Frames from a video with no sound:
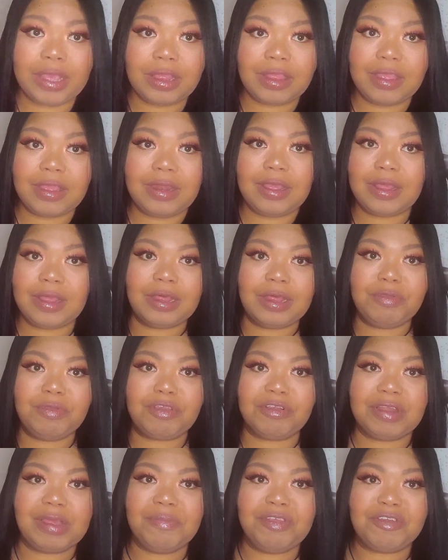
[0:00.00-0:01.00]
see any clips or
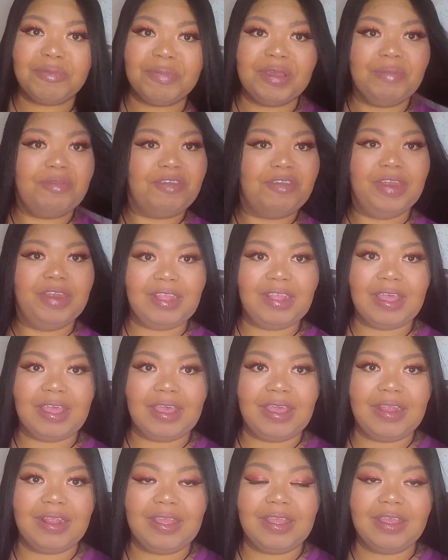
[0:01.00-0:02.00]
lumps or bumps or anything.
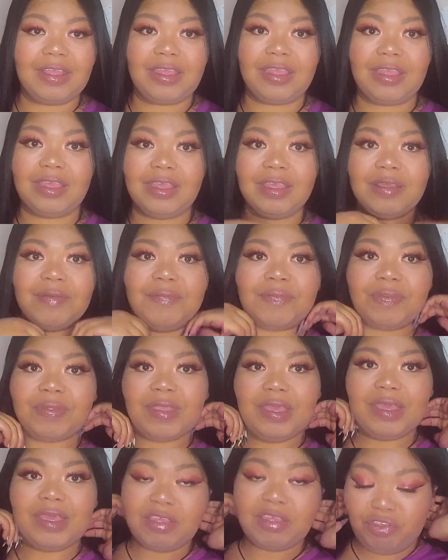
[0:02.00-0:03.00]
It looks
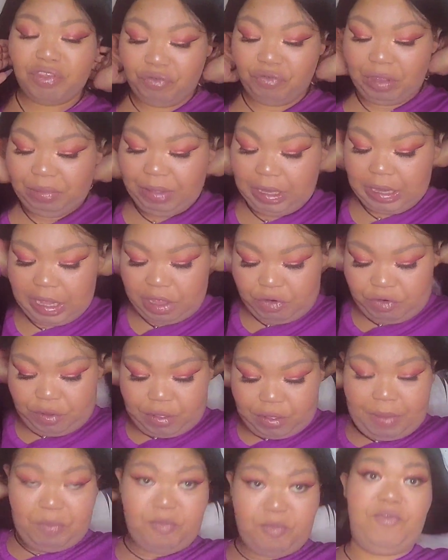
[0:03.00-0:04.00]
extremely natural.
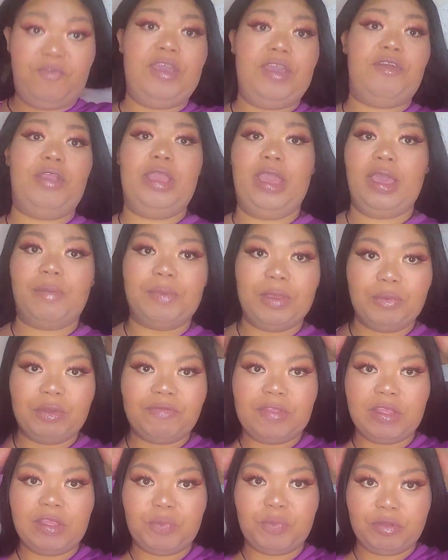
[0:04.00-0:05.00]
I'm very happy with
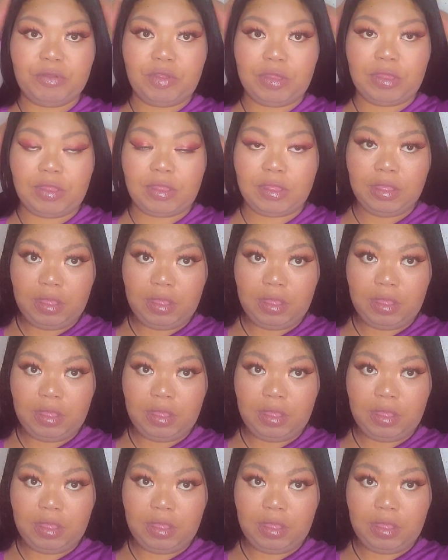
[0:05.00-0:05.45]
this purchase.